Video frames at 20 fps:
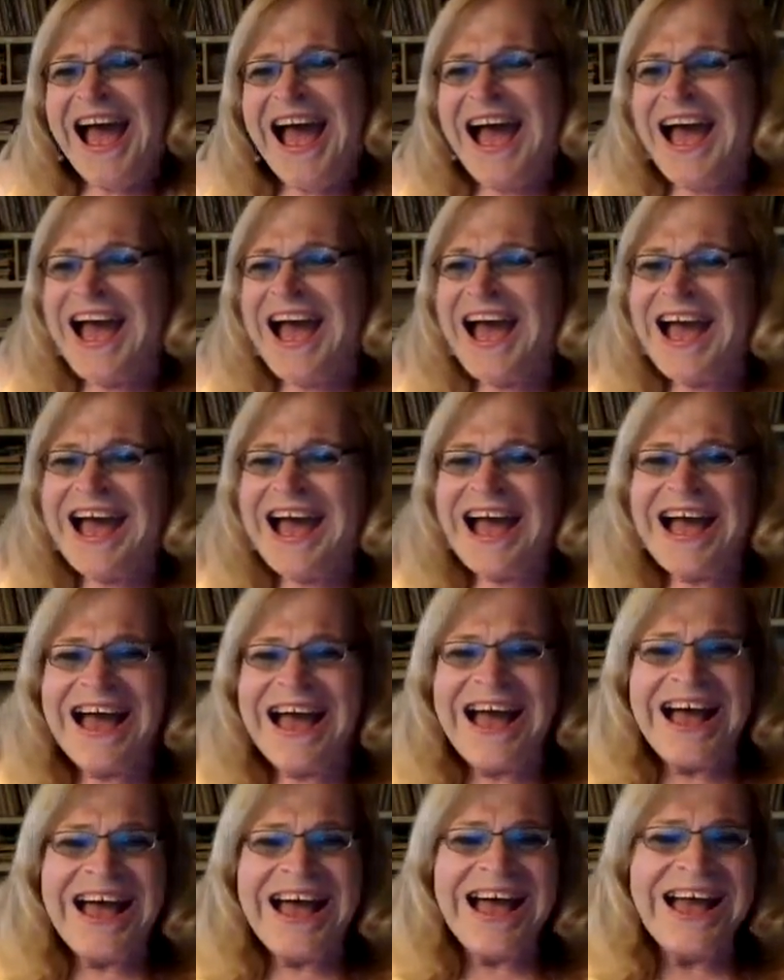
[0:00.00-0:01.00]

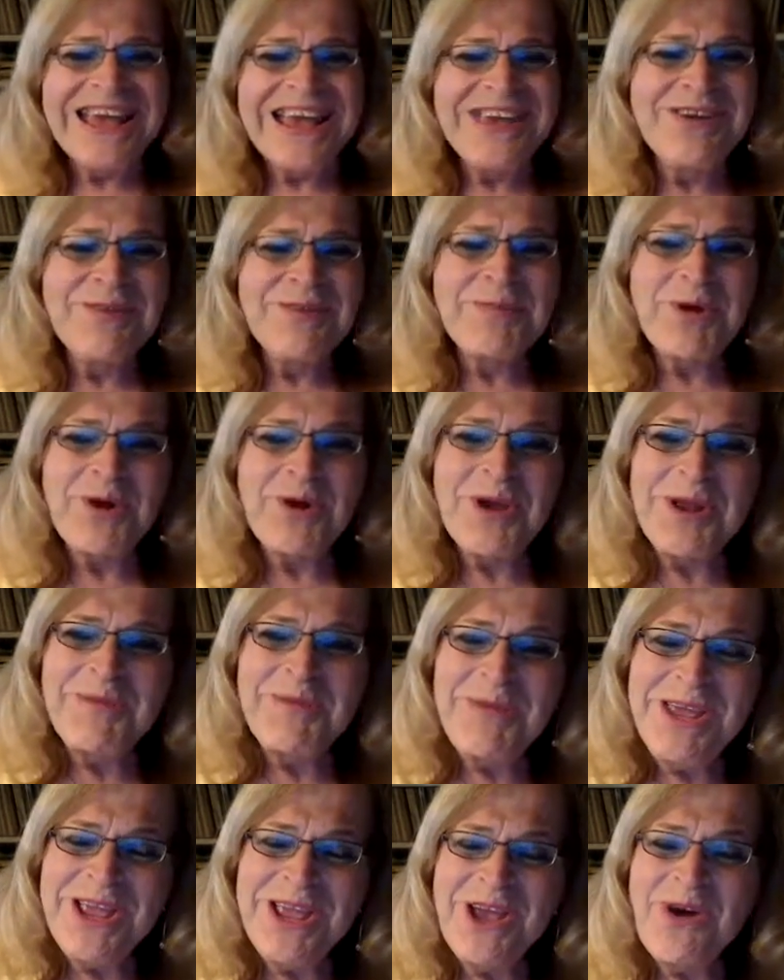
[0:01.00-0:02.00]
ah, humor and
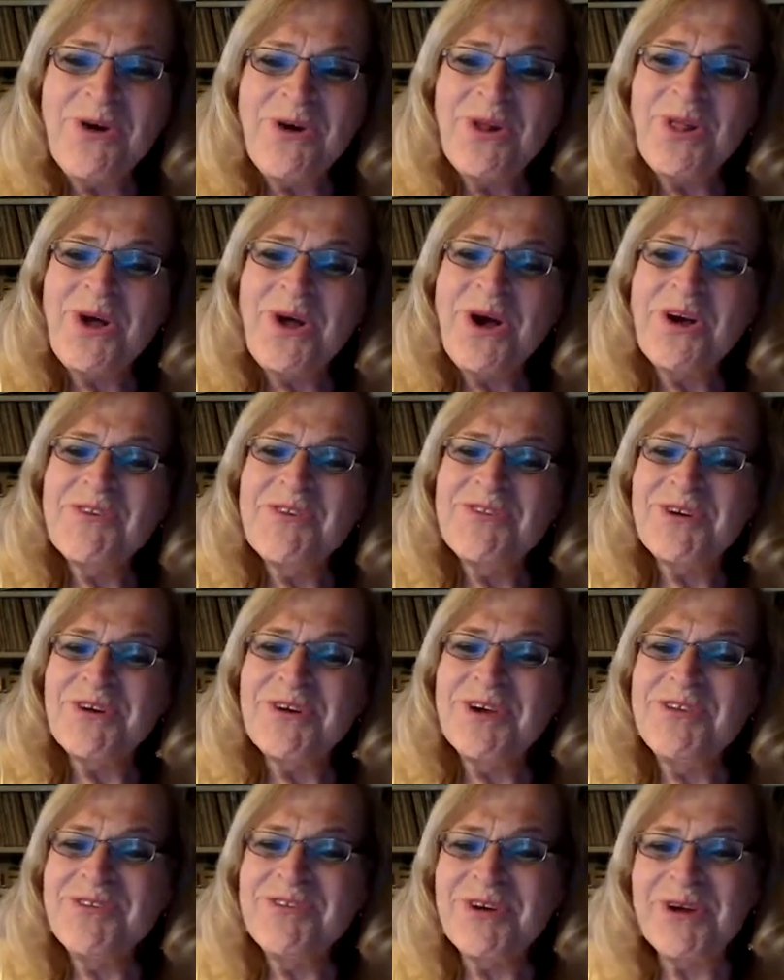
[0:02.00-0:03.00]
me go along
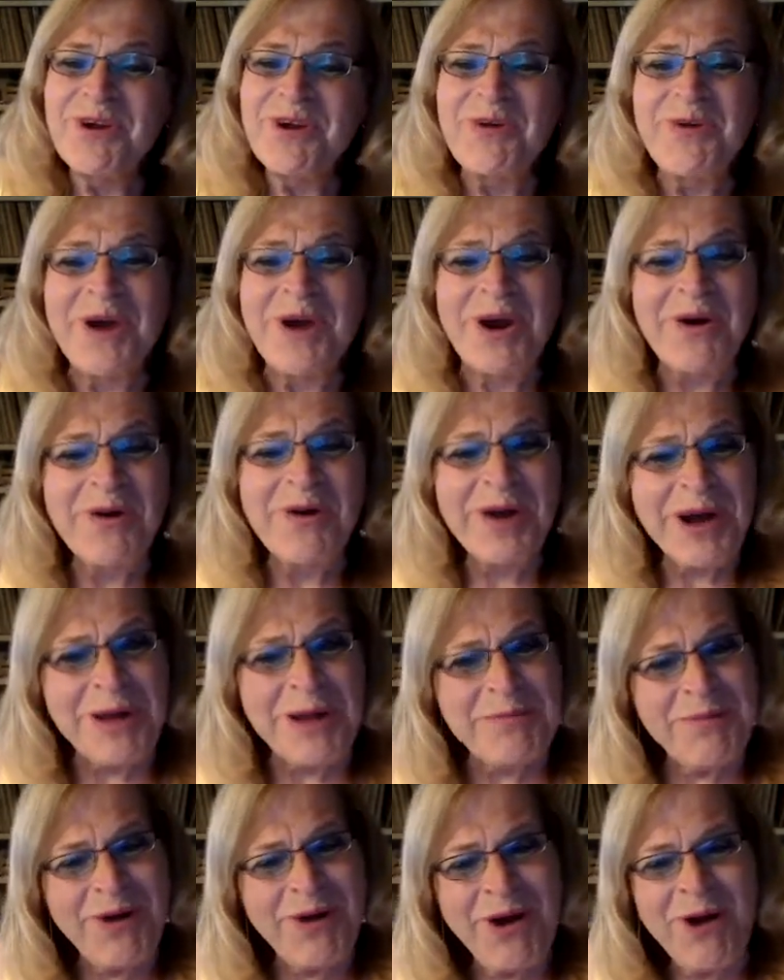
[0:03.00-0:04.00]
very, very well.
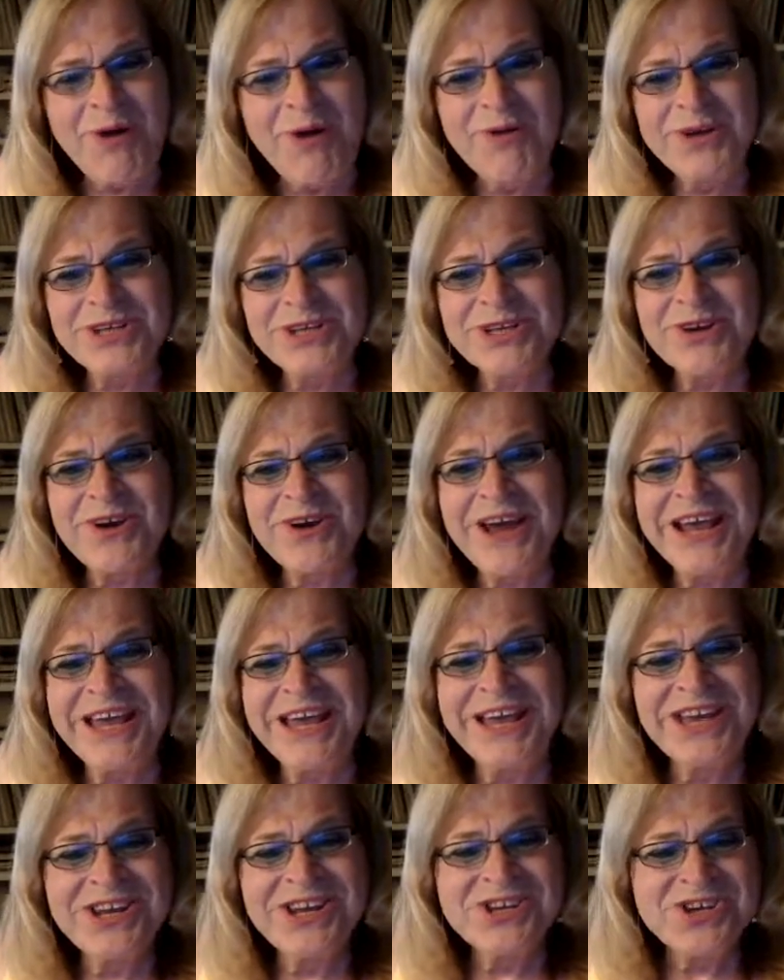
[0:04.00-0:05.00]
I'm always
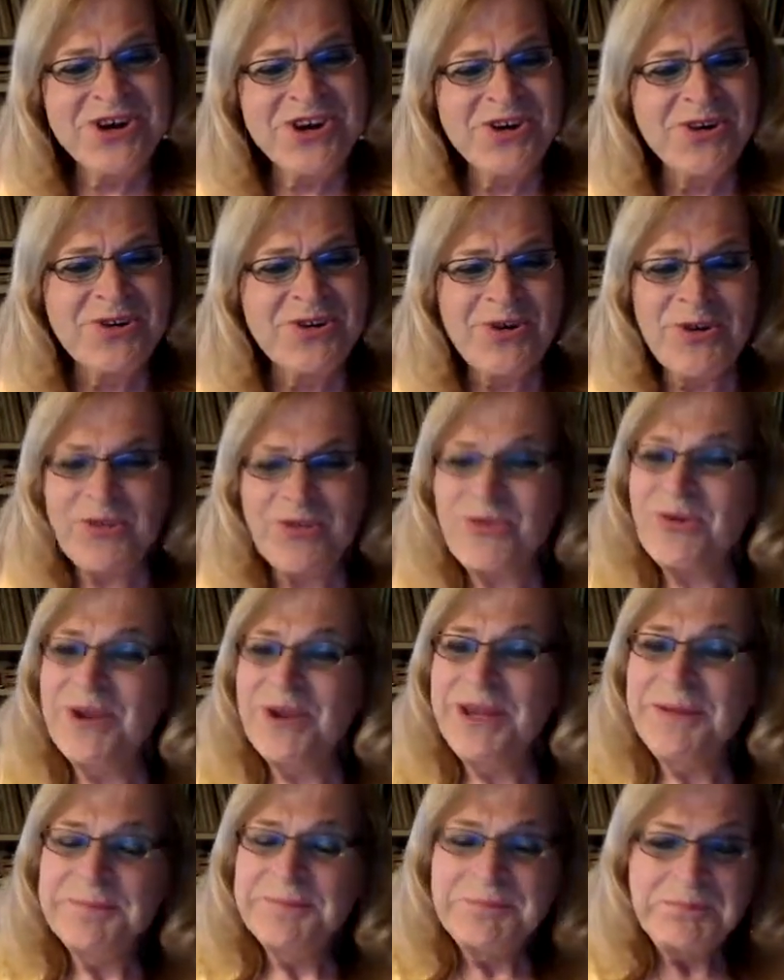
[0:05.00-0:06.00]
cracking a joke or
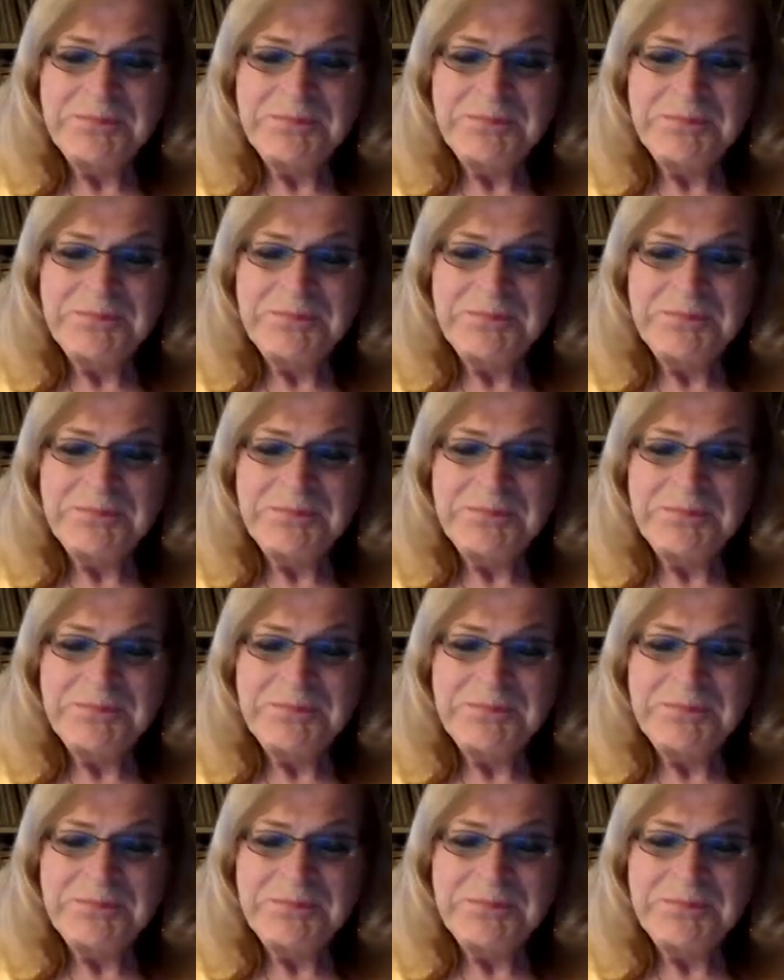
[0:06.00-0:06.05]
three.